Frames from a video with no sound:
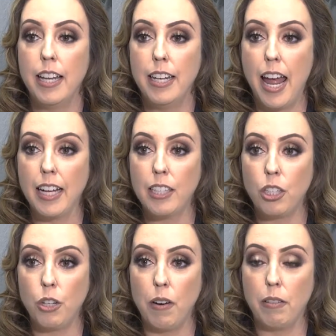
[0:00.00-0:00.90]

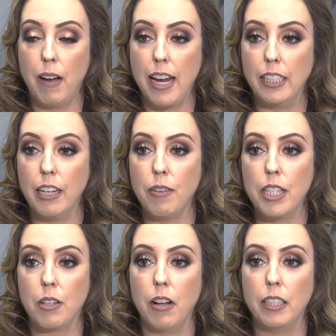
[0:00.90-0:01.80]
Next, you are filing
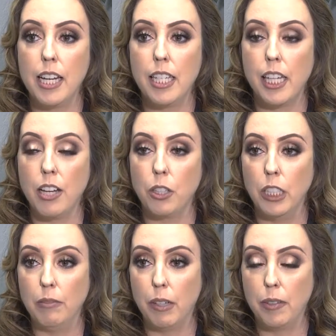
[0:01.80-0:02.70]
what's called a
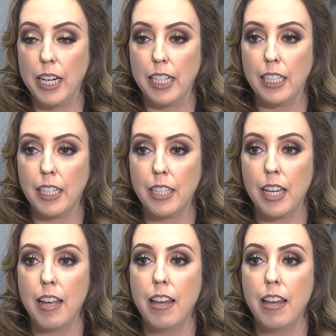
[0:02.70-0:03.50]
schedule of arrears.